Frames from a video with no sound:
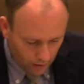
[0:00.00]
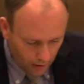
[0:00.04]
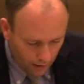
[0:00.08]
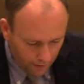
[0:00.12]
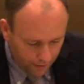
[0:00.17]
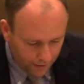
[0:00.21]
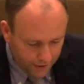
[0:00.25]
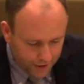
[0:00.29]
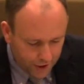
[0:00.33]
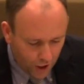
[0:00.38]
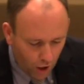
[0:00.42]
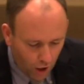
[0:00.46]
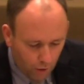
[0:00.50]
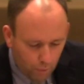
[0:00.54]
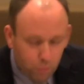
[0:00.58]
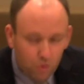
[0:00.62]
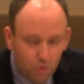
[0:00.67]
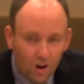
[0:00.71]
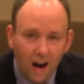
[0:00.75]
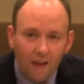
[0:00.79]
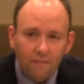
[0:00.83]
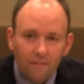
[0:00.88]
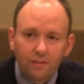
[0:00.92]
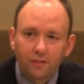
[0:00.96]
The term
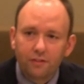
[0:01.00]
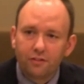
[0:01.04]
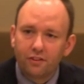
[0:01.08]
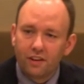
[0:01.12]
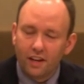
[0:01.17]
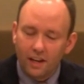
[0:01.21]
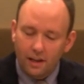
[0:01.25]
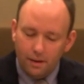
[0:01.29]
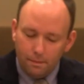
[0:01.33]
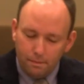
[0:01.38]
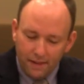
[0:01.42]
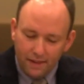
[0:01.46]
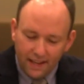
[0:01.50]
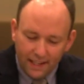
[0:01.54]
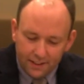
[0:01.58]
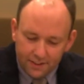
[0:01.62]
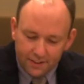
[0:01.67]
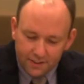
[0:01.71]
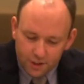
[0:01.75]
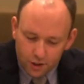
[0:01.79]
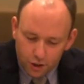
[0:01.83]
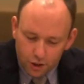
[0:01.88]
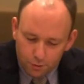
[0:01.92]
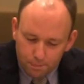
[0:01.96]
prophecy
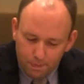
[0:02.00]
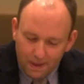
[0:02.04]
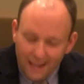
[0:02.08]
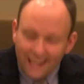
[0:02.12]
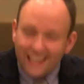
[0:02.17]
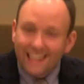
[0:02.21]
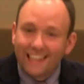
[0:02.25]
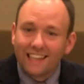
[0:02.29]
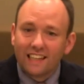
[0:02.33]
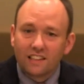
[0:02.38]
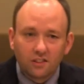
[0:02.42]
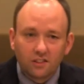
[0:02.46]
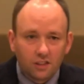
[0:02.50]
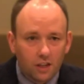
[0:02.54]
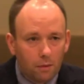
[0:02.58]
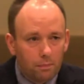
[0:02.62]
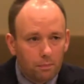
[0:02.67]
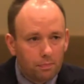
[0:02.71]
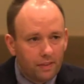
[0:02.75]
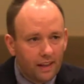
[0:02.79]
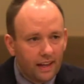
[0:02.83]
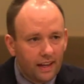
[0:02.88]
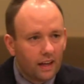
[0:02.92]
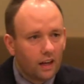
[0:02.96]
means speaking
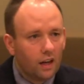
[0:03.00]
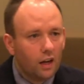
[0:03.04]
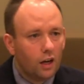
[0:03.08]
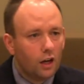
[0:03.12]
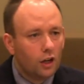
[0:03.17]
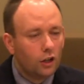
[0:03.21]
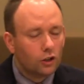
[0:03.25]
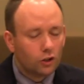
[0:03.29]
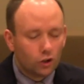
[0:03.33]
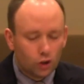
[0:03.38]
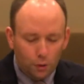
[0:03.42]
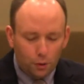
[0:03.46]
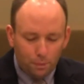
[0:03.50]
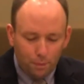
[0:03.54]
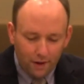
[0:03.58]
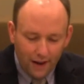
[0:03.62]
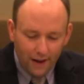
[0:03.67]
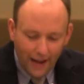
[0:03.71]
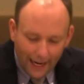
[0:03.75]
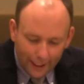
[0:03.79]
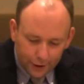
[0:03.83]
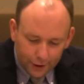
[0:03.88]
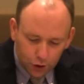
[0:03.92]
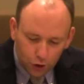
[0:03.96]
something
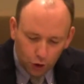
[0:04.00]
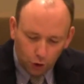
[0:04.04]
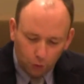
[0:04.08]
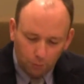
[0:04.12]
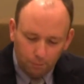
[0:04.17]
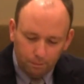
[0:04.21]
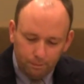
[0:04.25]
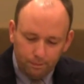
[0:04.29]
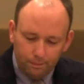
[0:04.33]
supernatural.